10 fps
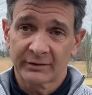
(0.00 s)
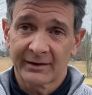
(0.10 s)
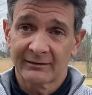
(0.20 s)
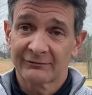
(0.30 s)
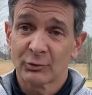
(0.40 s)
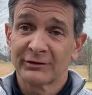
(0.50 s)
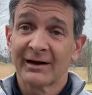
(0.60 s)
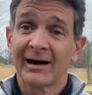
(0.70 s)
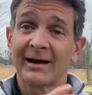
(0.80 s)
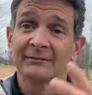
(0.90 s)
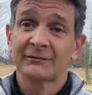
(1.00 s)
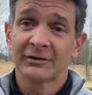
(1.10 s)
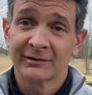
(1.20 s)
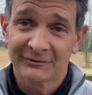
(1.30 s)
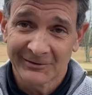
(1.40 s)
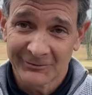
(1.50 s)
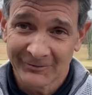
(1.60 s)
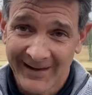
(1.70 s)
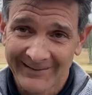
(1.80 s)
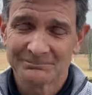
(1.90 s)
in California. I've even
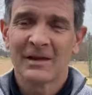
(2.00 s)
considered that.